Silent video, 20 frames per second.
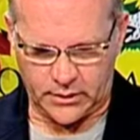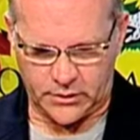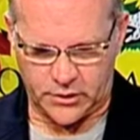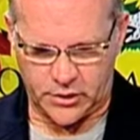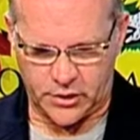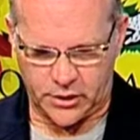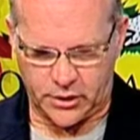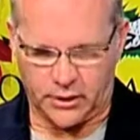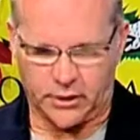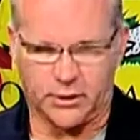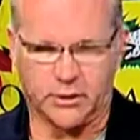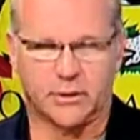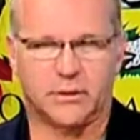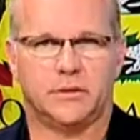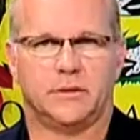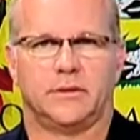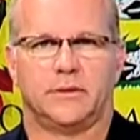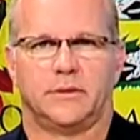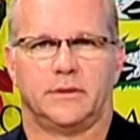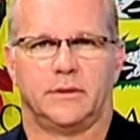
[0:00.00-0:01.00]
Jill,
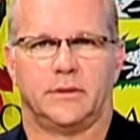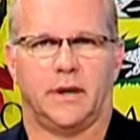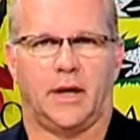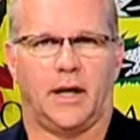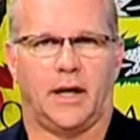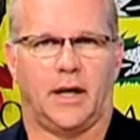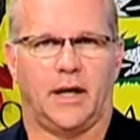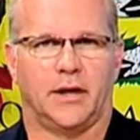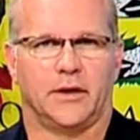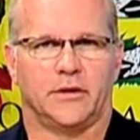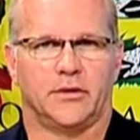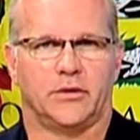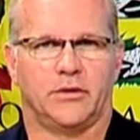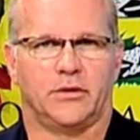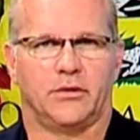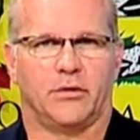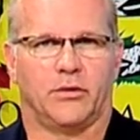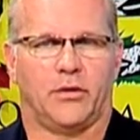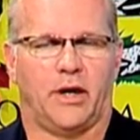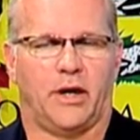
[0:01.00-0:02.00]
uh,
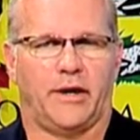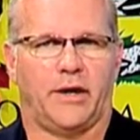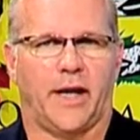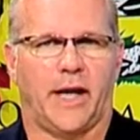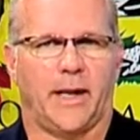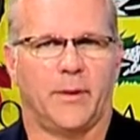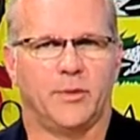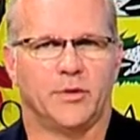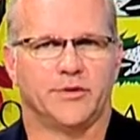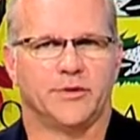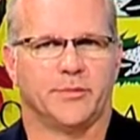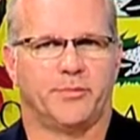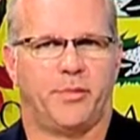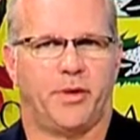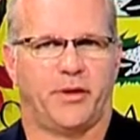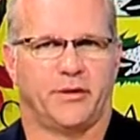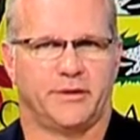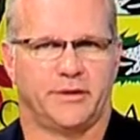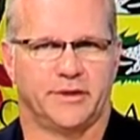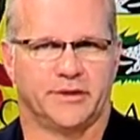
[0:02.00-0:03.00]
you're unable to
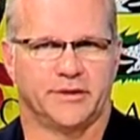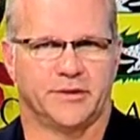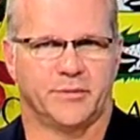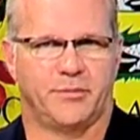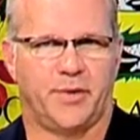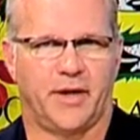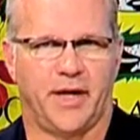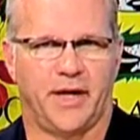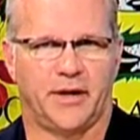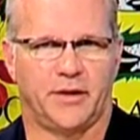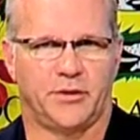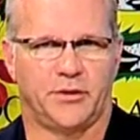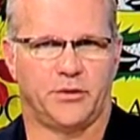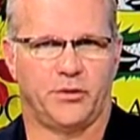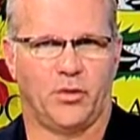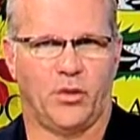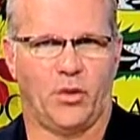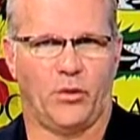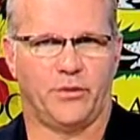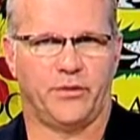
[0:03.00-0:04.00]
participate in
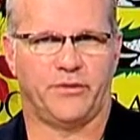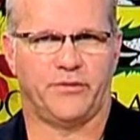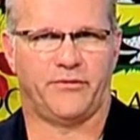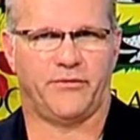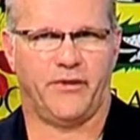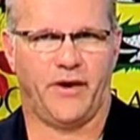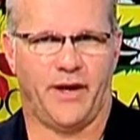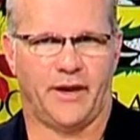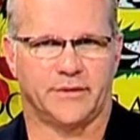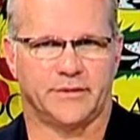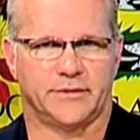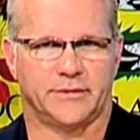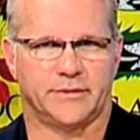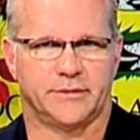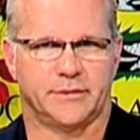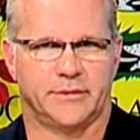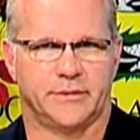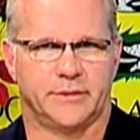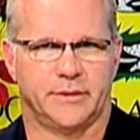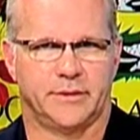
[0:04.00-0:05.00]
your own defense,
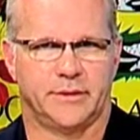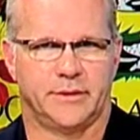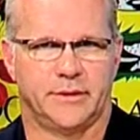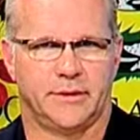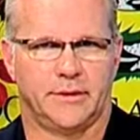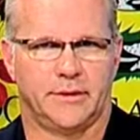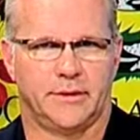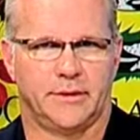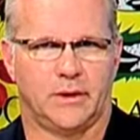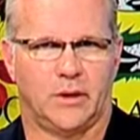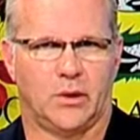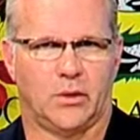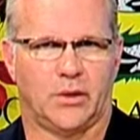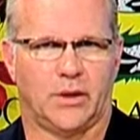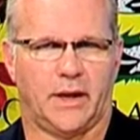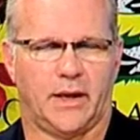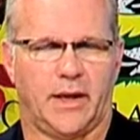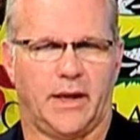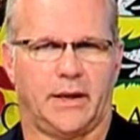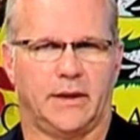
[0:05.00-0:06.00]

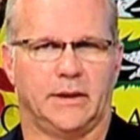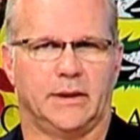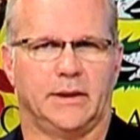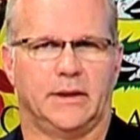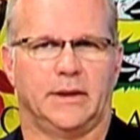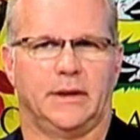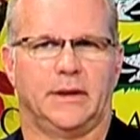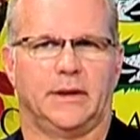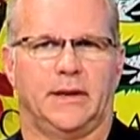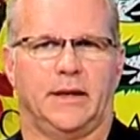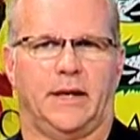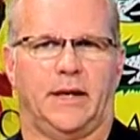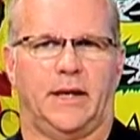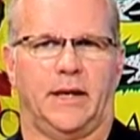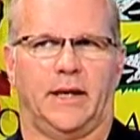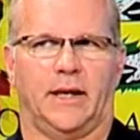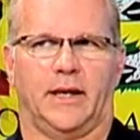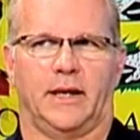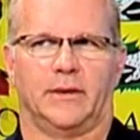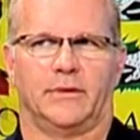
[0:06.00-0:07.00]
okay?
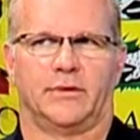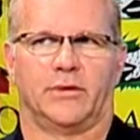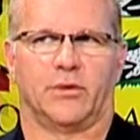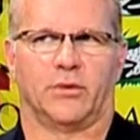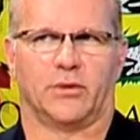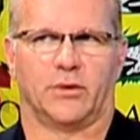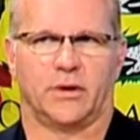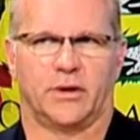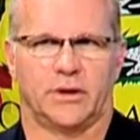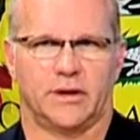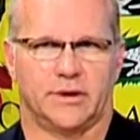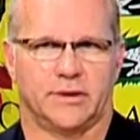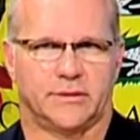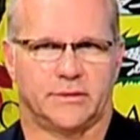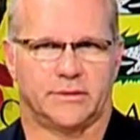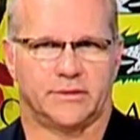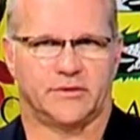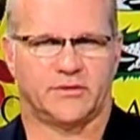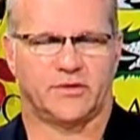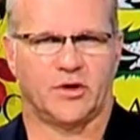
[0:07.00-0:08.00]
And they were going to
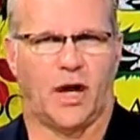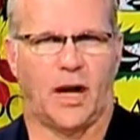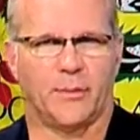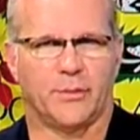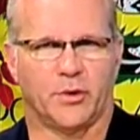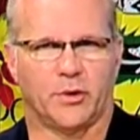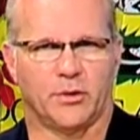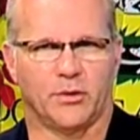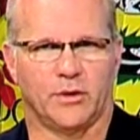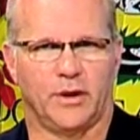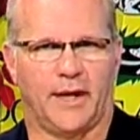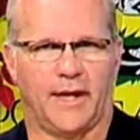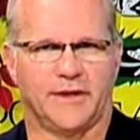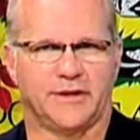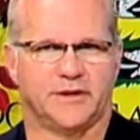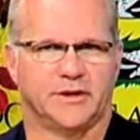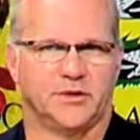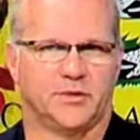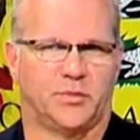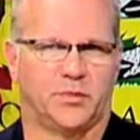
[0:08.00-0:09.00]
stop her
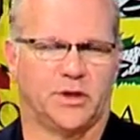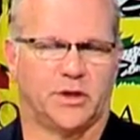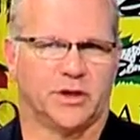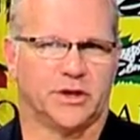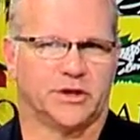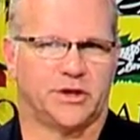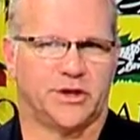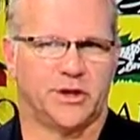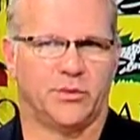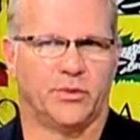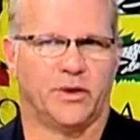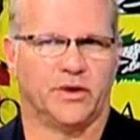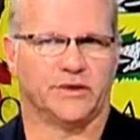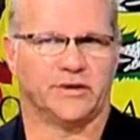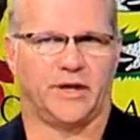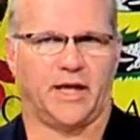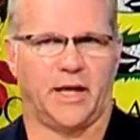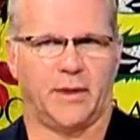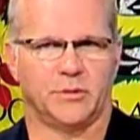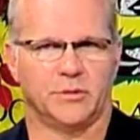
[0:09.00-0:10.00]
license because she
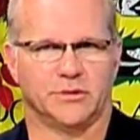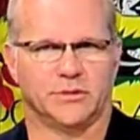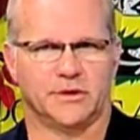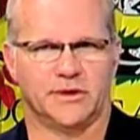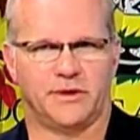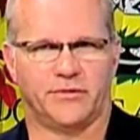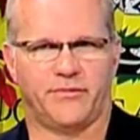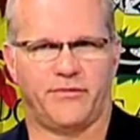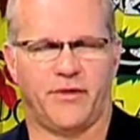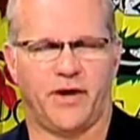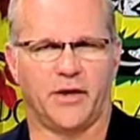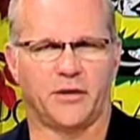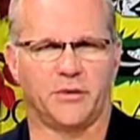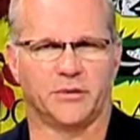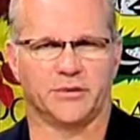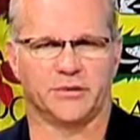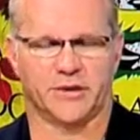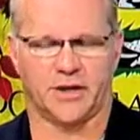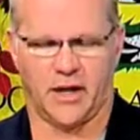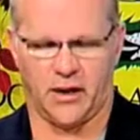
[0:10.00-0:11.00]
wasn't able to defend
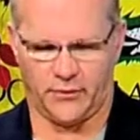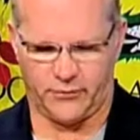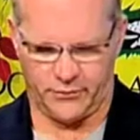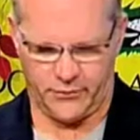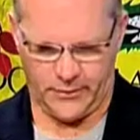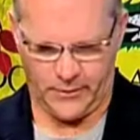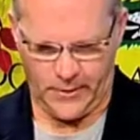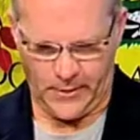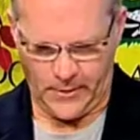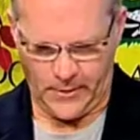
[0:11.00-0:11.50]
herself.